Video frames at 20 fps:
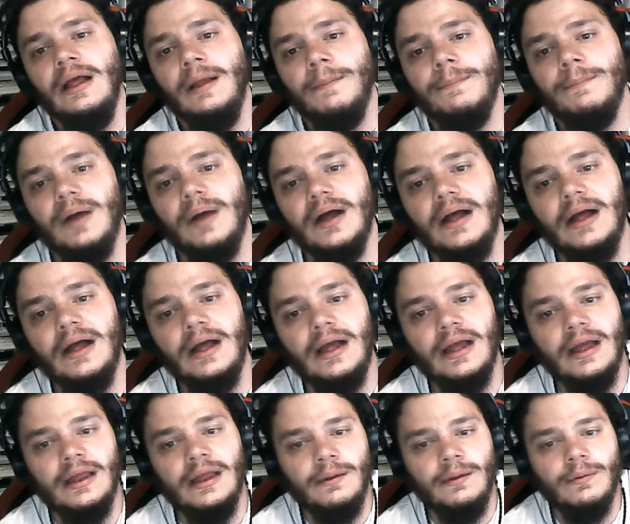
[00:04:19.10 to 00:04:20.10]
But
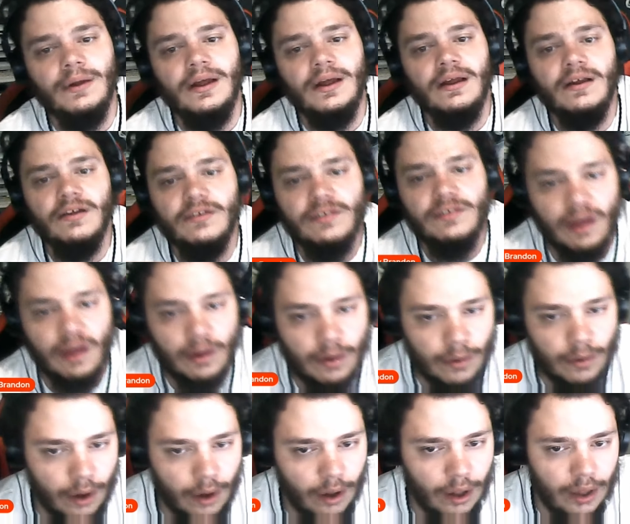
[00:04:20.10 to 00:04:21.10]
anyways,
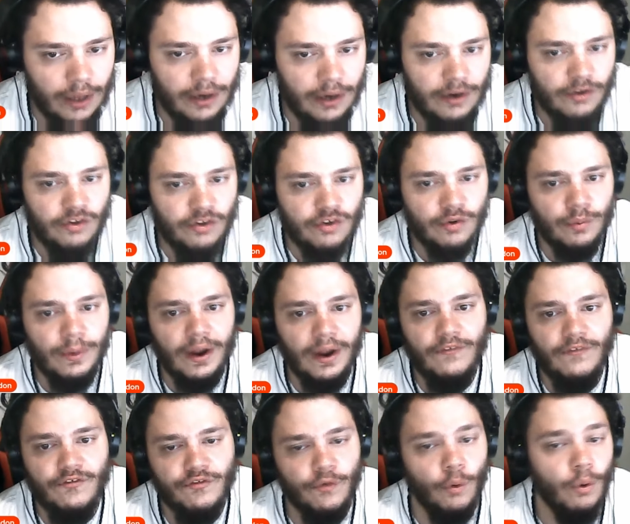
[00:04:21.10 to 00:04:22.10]
on to
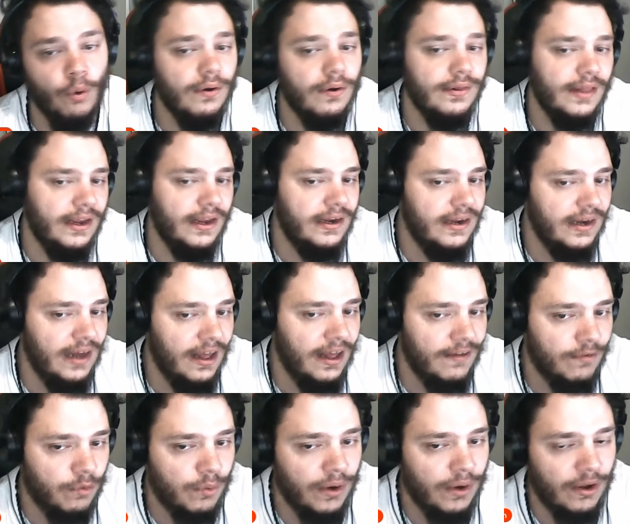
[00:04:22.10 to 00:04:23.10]
round 4. They didn't
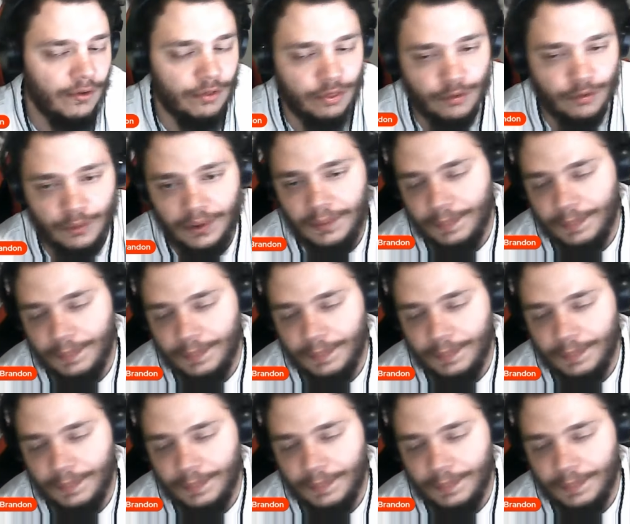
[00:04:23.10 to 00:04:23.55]
have a round 3